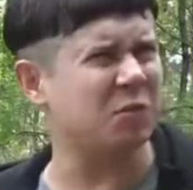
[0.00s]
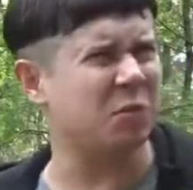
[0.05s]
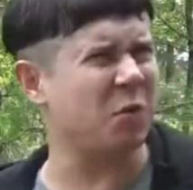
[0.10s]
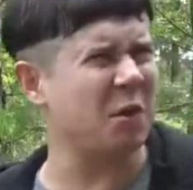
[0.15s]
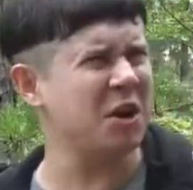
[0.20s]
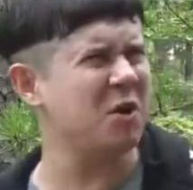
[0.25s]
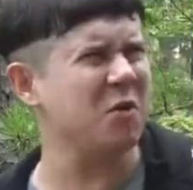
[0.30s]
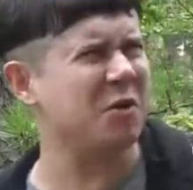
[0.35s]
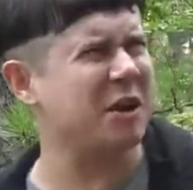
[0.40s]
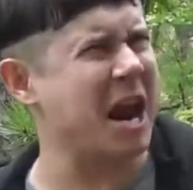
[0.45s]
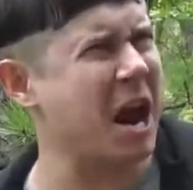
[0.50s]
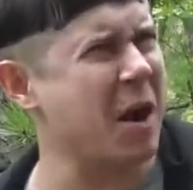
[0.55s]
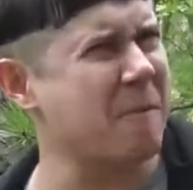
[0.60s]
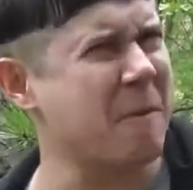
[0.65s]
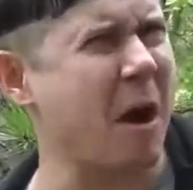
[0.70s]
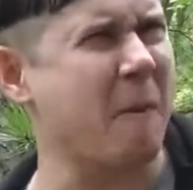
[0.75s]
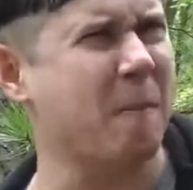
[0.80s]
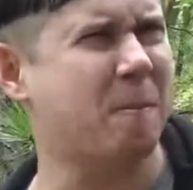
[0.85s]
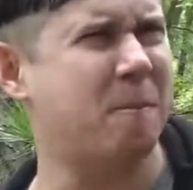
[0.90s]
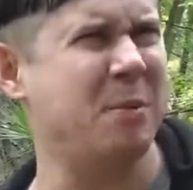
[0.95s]
what do you care
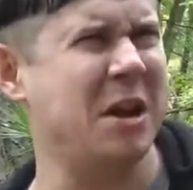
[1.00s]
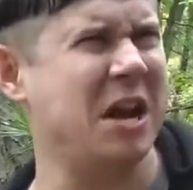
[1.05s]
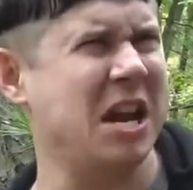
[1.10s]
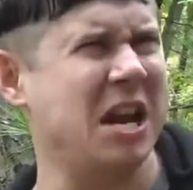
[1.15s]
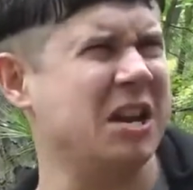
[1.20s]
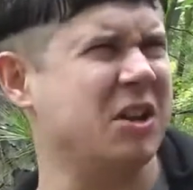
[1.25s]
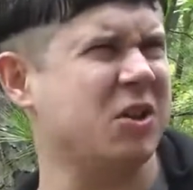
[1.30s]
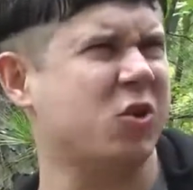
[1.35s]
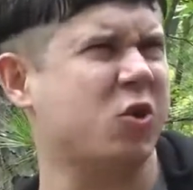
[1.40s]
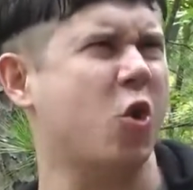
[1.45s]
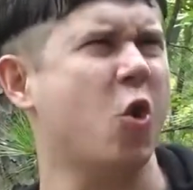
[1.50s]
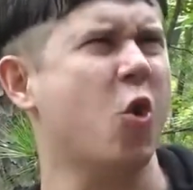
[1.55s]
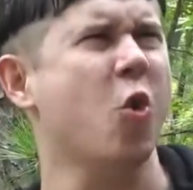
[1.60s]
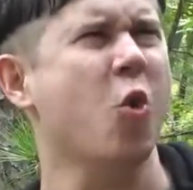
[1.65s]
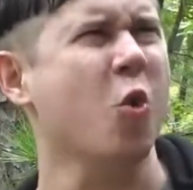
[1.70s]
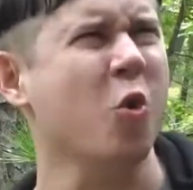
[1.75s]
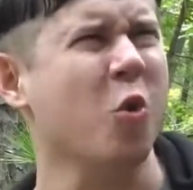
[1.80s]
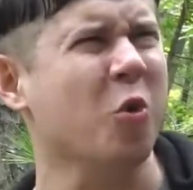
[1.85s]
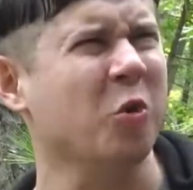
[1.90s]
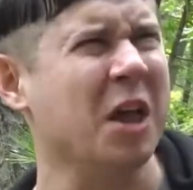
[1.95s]
about being
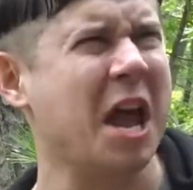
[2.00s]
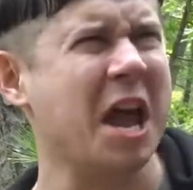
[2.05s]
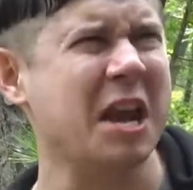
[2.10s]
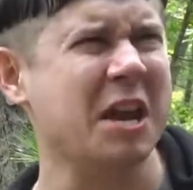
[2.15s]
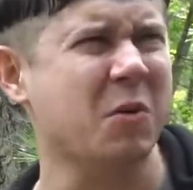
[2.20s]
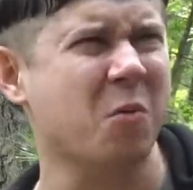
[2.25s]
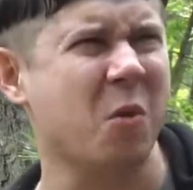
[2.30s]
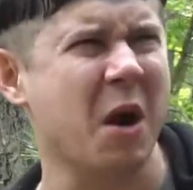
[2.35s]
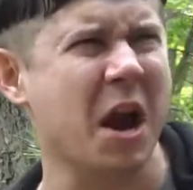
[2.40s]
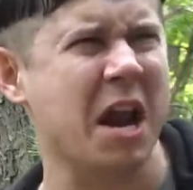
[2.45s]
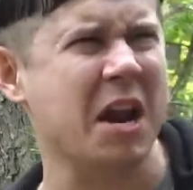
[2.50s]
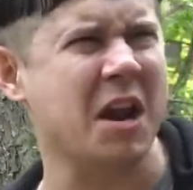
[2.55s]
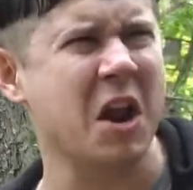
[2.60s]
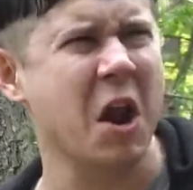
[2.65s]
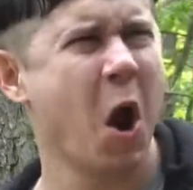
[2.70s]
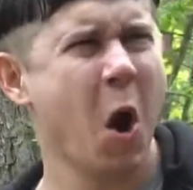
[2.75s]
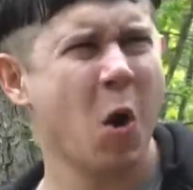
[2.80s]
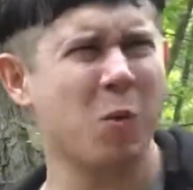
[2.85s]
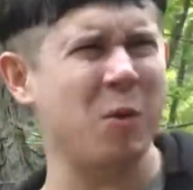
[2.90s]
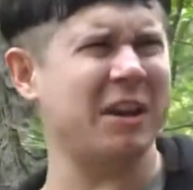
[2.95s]
cool anyway?
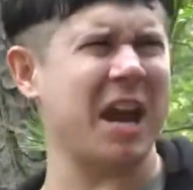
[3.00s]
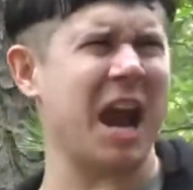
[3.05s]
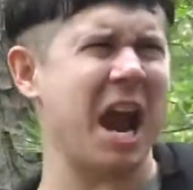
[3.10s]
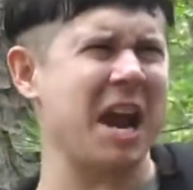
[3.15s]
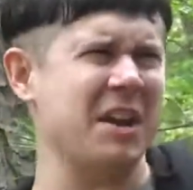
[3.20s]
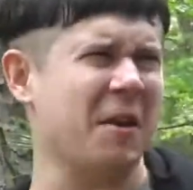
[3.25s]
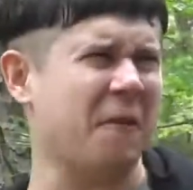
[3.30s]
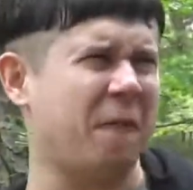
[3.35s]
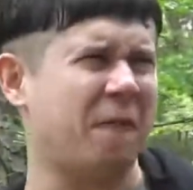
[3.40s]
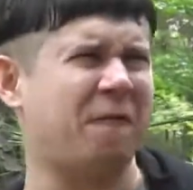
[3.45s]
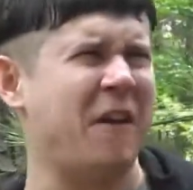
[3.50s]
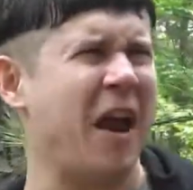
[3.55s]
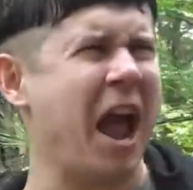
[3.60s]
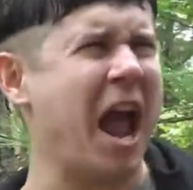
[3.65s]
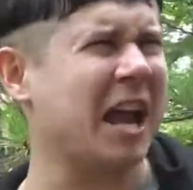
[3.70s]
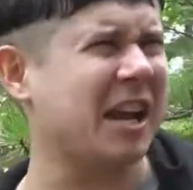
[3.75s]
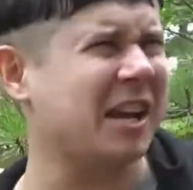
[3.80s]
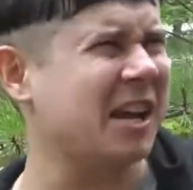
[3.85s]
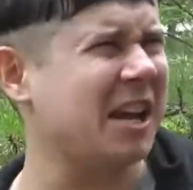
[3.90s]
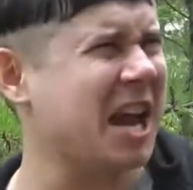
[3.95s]
What kind of
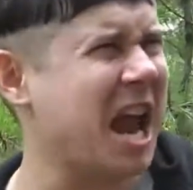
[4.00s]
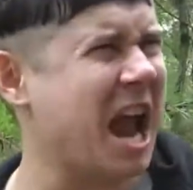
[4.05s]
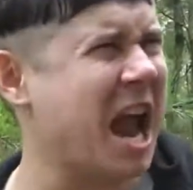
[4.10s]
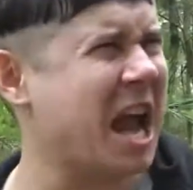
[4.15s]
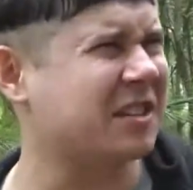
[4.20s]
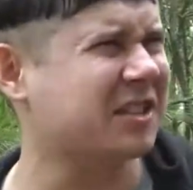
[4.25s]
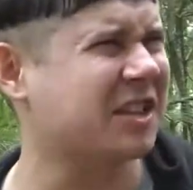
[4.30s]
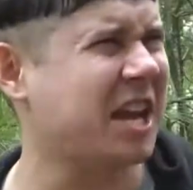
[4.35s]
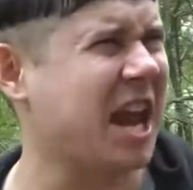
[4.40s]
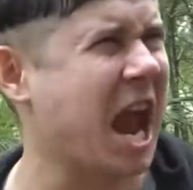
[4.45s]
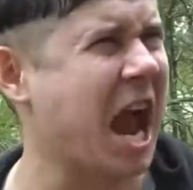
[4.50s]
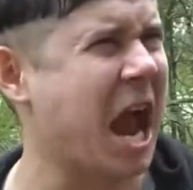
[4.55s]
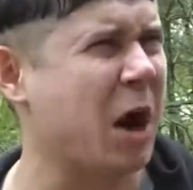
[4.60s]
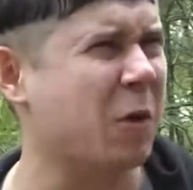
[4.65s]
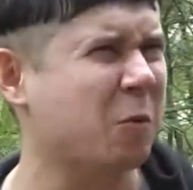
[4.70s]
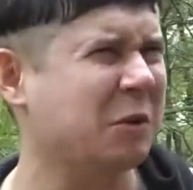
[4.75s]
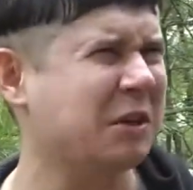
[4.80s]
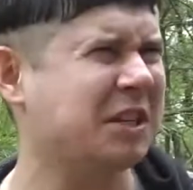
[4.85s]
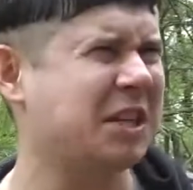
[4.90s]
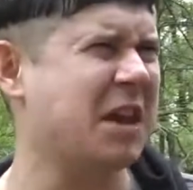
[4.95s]
faggoty-ass
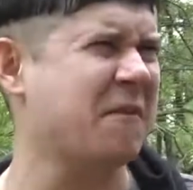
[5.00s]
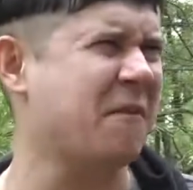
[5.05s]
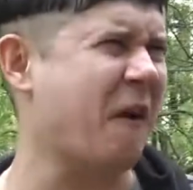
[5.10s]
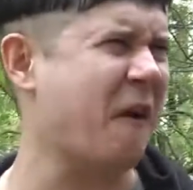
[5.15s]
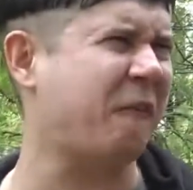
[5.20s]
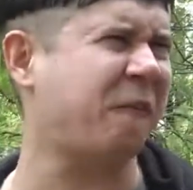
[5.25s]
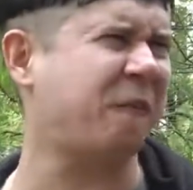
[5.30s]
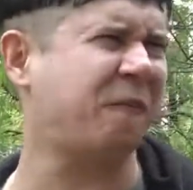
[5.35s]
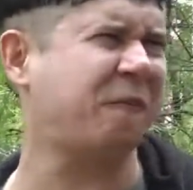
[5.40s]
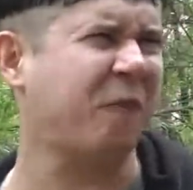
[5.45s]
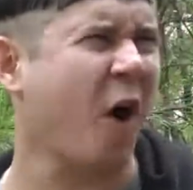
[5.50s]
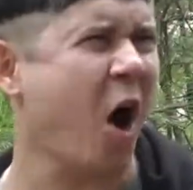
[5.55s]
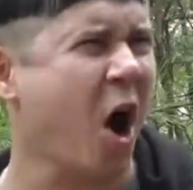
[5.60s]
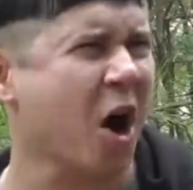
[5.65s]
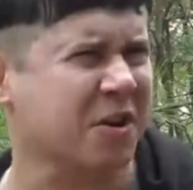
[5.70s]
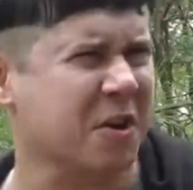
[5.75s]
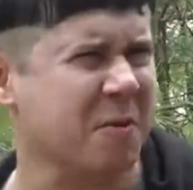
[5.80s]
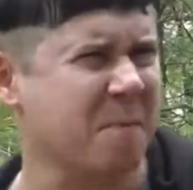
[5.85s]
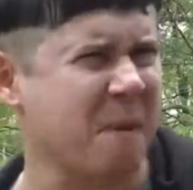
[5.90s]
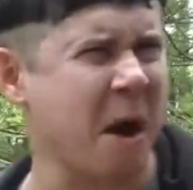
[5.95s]
cat would give a
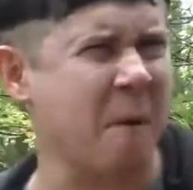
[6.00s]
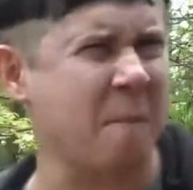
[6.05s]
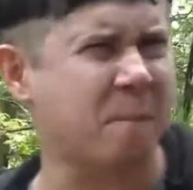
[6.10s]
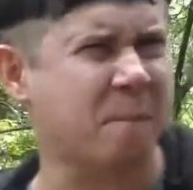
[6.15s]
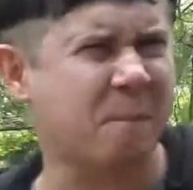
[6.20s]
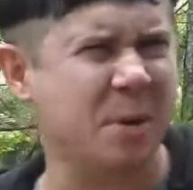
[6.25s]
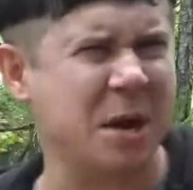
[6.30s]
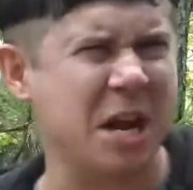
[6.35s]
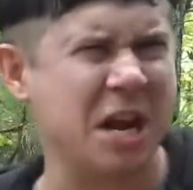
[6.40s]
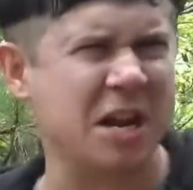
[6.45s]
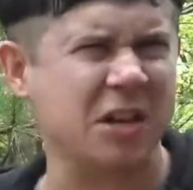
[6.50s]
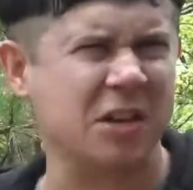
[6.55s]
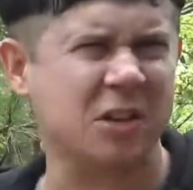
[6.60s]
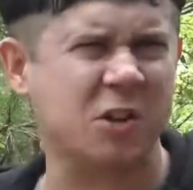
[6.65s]
fuck about being